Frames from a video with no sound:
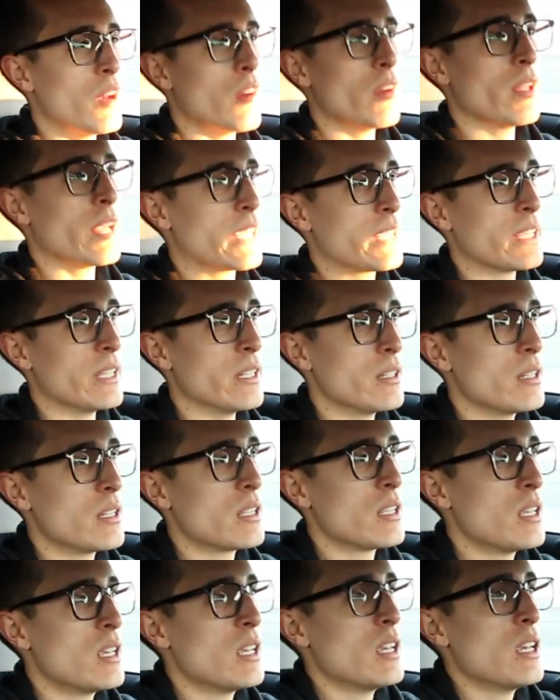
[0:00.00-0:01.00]
know, like it.
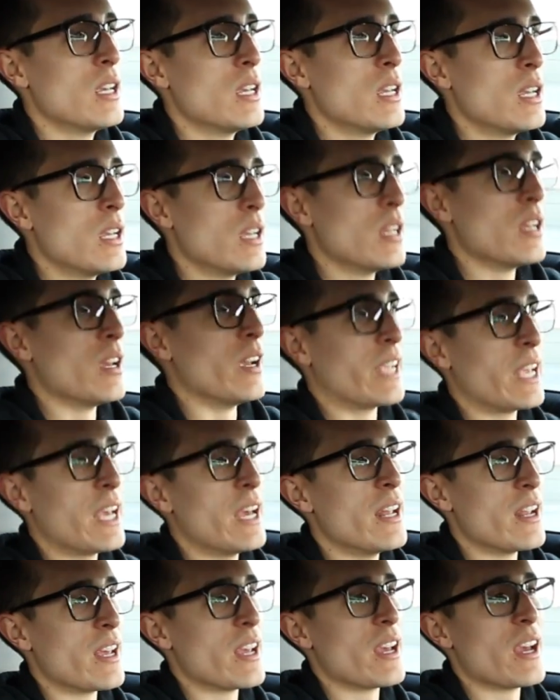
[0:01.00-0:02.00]

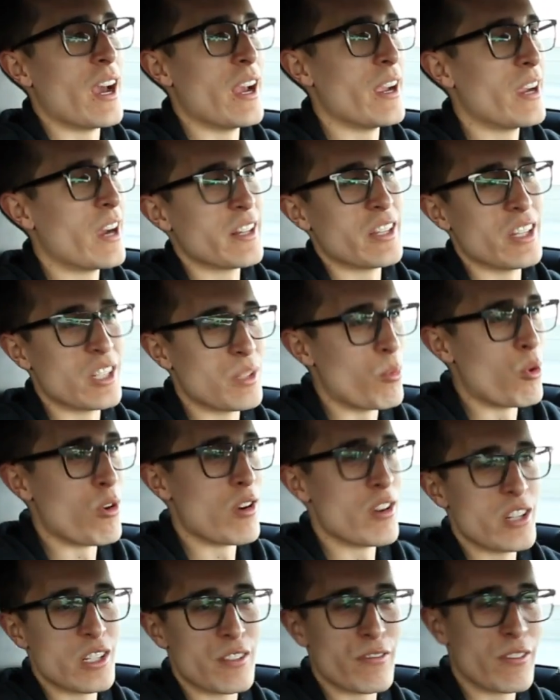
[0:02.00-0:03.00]
Again, I got this
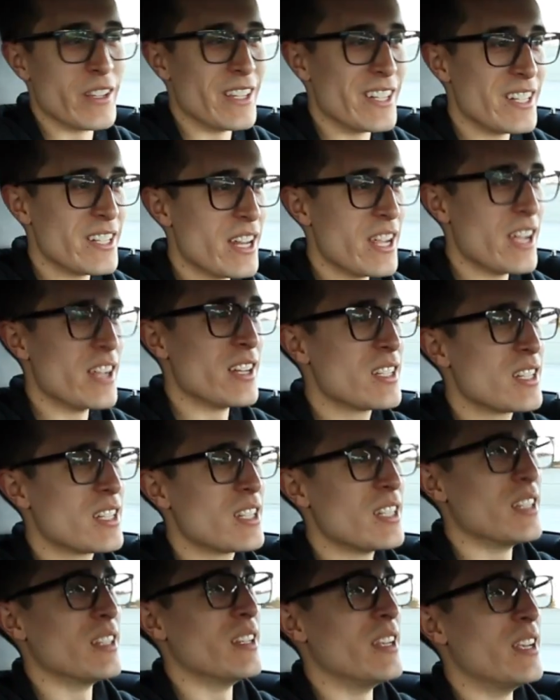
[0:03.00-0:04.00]
more just for the stance,
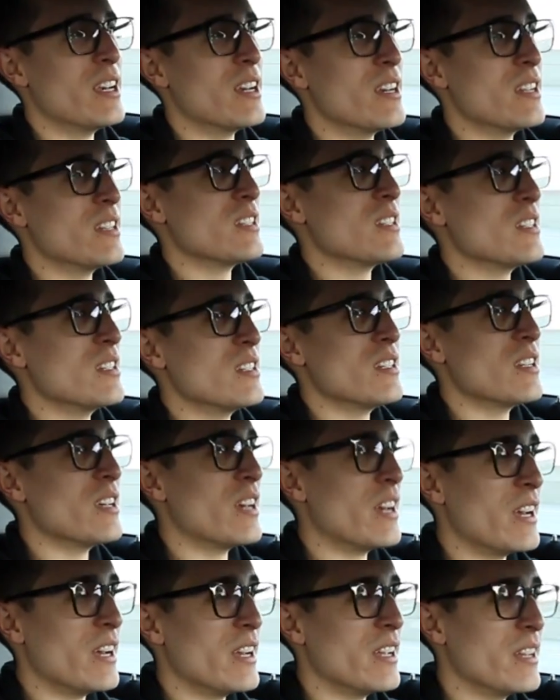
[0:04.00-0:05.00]
and
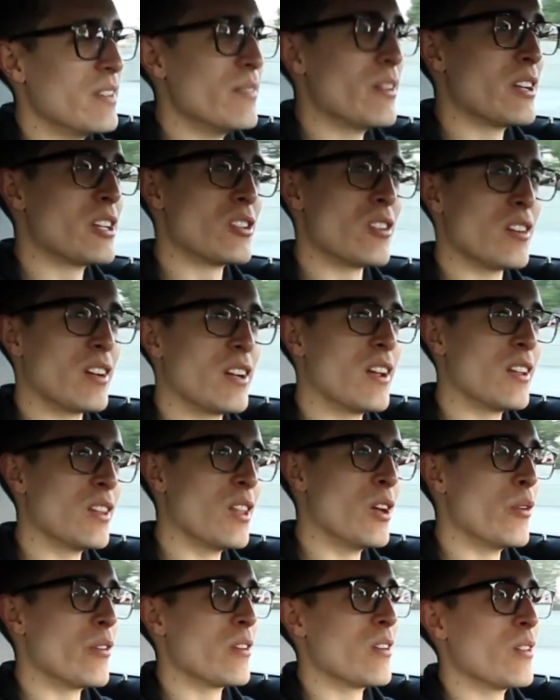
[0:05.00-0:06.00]
make sure it got
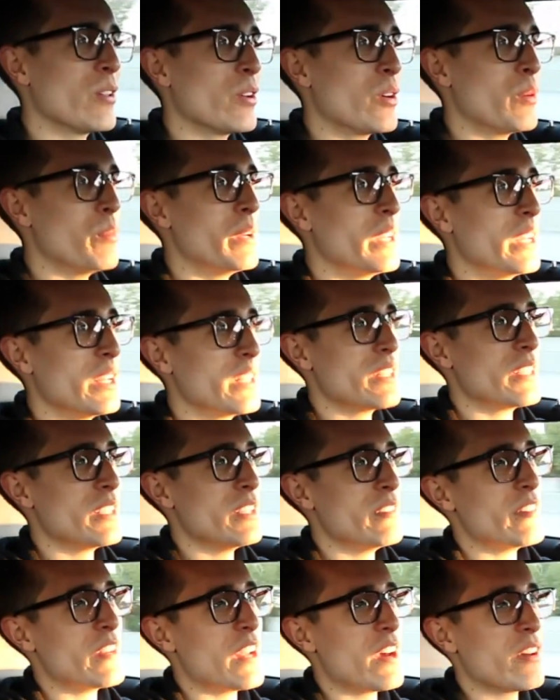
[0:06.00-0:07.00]
lowered a little bit
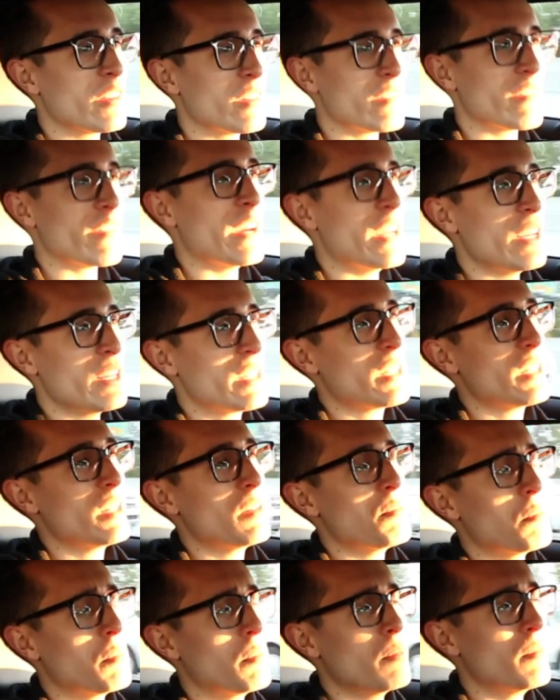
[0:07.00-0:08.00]
to even out the rake.
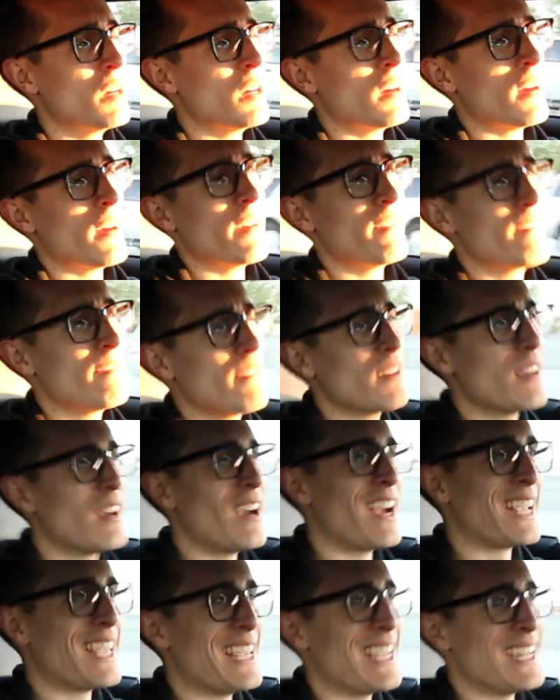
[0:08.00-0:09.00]

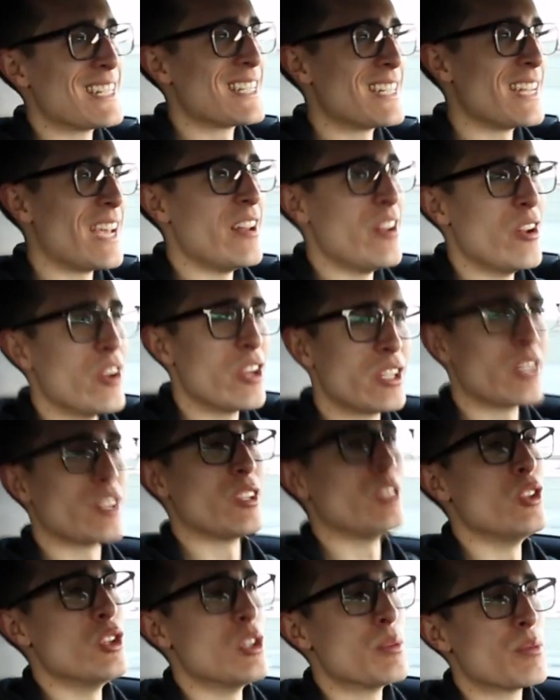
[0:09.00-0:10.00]
I can't say I noticed a
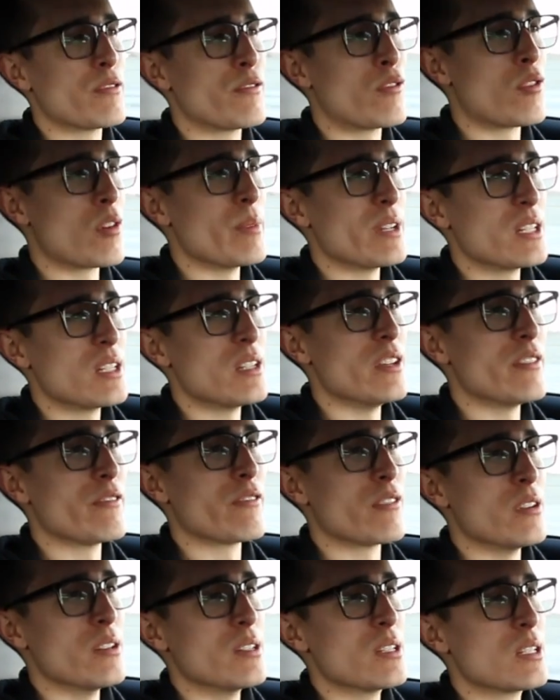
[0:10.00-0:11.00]
huge performance
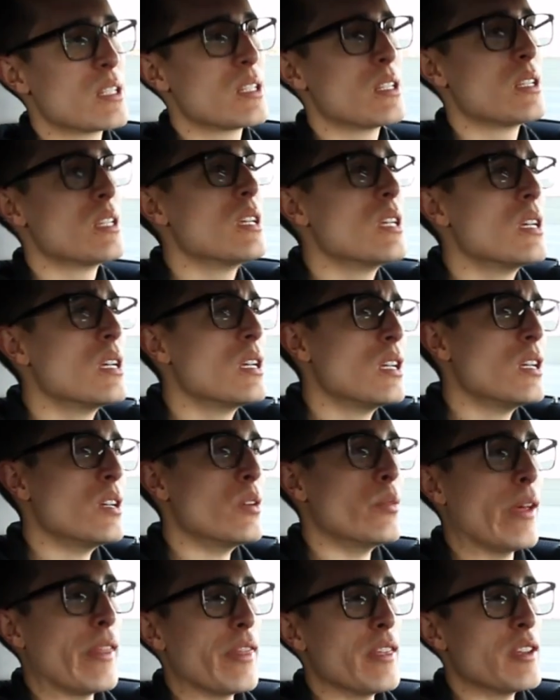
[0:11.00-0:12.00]
difference
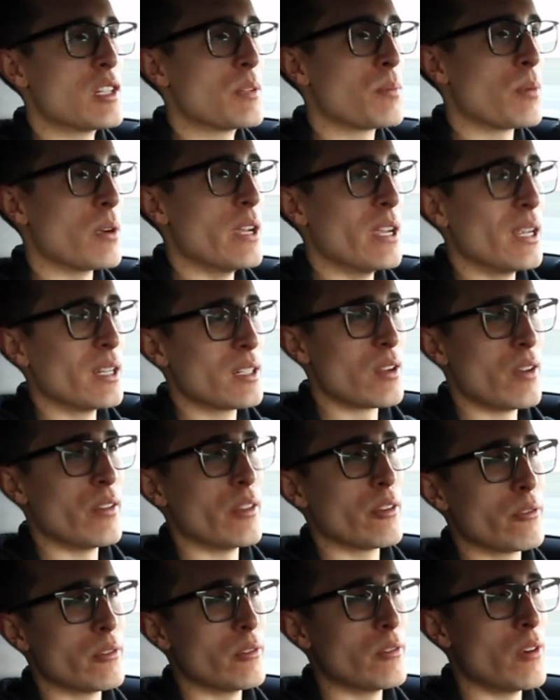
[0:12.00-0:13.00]
with the springs on
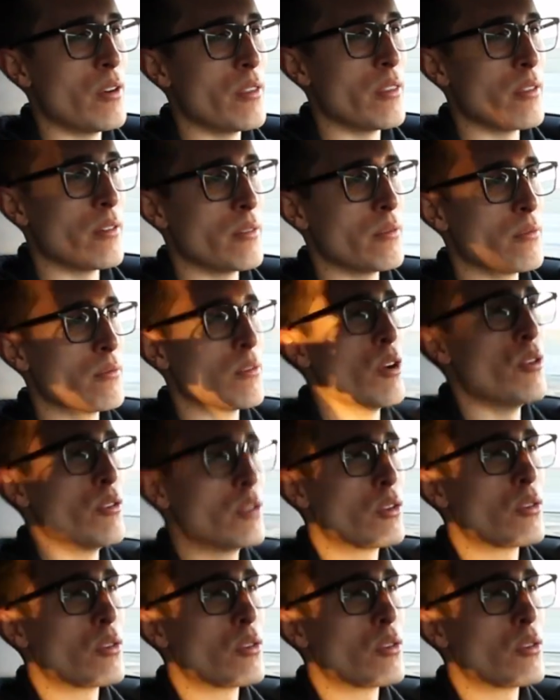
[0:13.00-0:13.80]
the road